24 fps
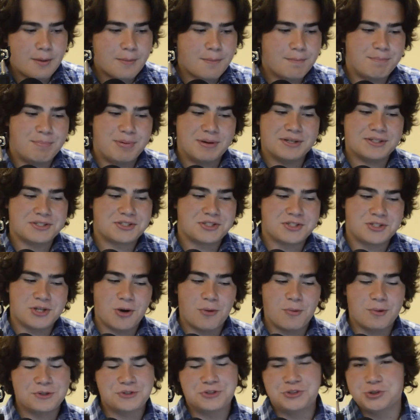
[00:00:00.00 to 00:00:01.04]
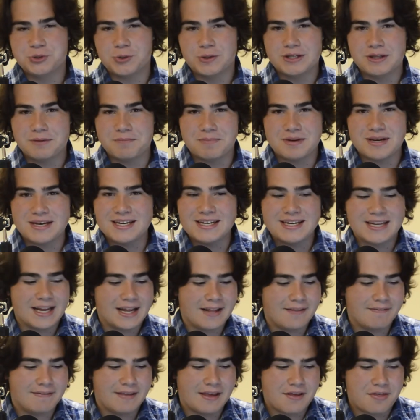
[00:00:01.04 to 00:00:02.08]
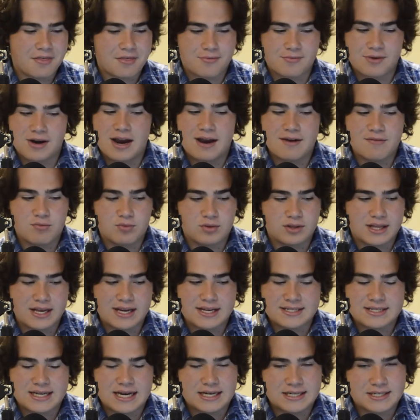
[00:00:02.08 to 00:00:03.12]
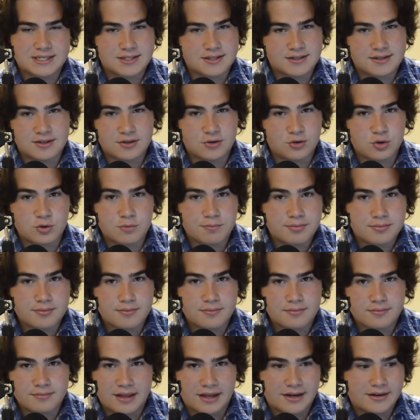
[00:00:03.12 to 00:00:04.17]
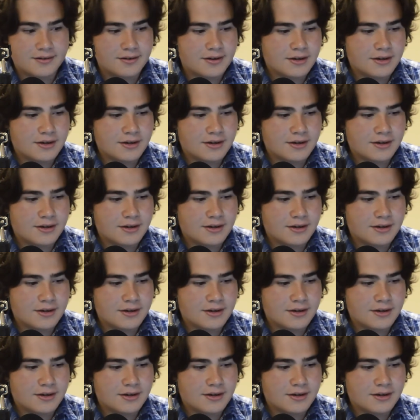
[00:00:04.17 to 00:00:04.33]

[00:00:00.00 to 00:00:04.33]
But so was Joel Embiid, and they thrived when they attacked the hoop then.